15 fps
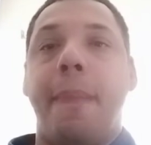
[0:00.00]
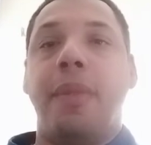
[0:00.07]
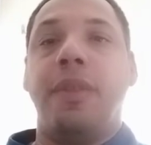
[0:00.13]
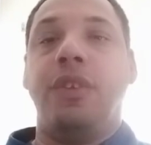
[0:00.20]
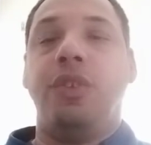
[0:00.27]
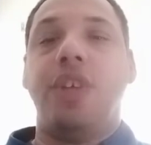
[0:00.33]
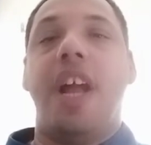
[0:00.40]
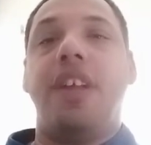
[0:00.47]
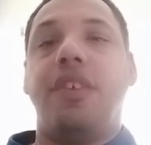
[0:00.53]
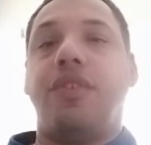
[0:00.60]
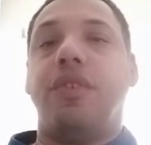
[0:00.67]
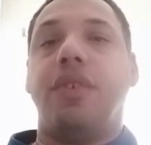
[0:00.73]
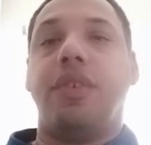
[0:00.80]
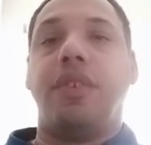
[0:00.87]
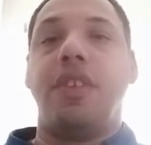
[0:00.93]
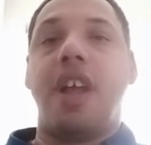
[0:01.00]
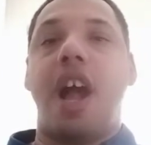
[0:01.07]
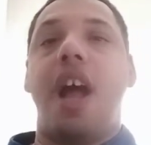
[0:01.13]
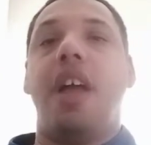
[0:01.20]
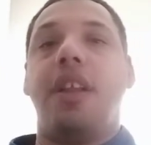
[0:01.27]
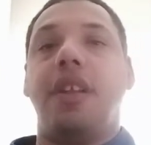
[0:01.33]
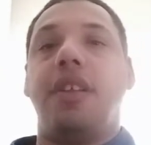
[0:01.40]
The Giants are
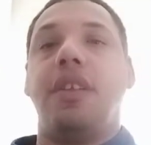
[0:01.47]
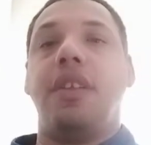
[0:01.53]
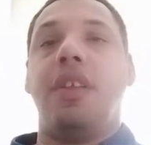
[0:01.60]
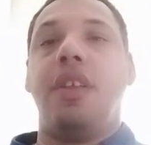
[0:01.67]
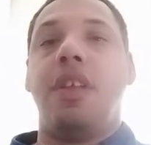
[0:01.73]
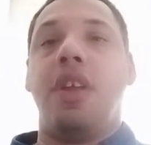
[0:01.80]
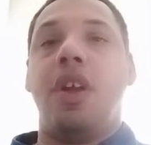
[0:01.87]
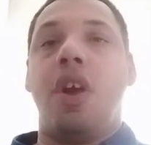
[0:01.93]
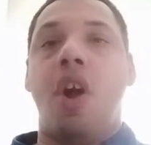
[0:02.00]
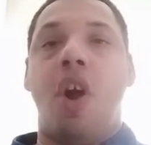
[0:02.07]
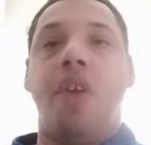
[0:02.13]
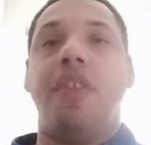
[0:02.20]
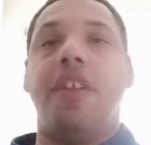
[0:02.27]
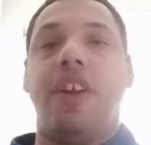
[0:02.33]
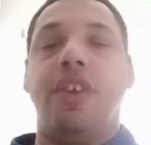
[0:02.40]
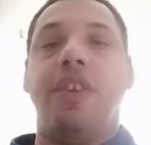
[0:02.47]
not on there.